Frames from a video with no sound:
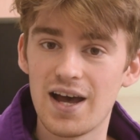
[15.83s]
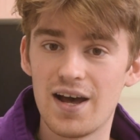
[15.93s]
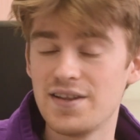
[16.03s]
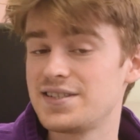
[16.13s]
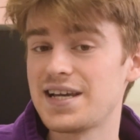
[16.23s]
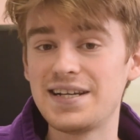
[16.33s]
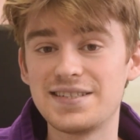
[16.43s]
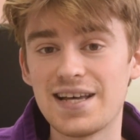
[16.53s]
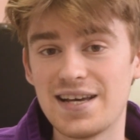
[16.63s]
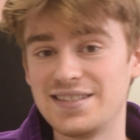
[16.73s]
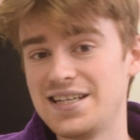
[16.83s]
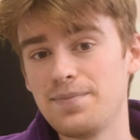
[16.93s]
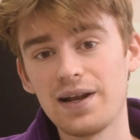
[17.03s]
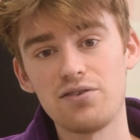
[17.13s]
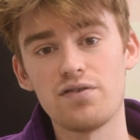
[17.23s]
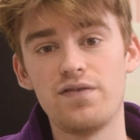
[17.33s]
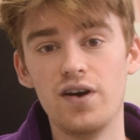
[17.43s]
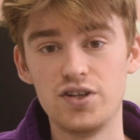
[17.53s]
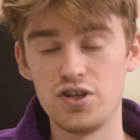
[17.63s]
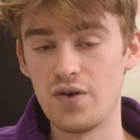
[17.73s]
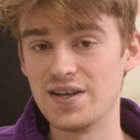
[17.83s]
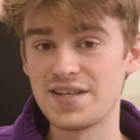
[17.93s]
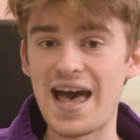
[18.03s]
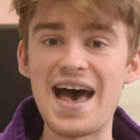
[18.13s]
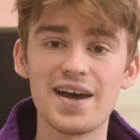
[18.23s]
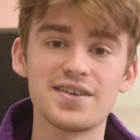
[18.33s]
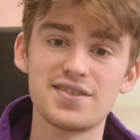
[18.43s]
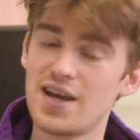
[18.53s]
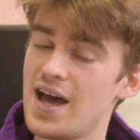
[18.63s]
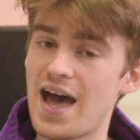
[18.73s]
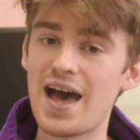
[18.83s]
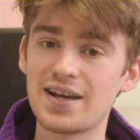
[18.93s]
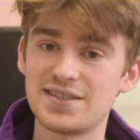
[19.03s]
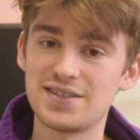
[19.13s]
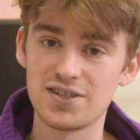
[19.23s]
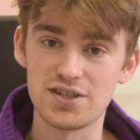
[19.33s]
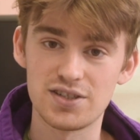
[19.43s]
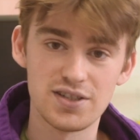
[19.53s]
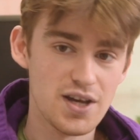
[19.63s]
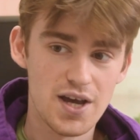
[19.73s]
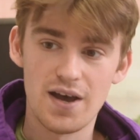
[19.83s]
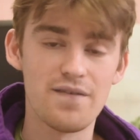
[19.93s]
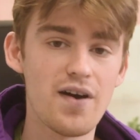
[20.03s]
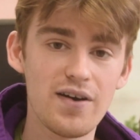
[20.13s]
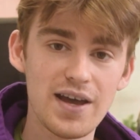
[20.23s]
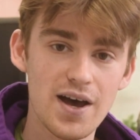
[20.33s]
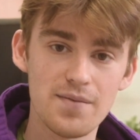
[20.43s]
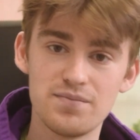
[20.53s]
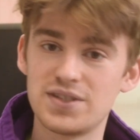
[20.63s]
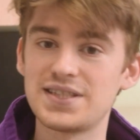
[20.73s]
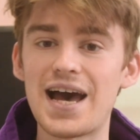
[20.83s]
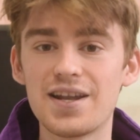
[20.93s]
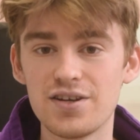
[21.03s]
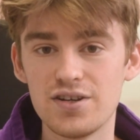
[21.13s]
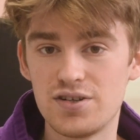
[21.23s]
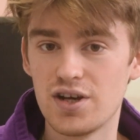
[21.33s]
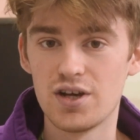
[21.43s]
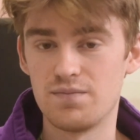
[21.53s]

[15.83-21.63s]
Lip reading: This data set is typically referred to as X. X is just a very standard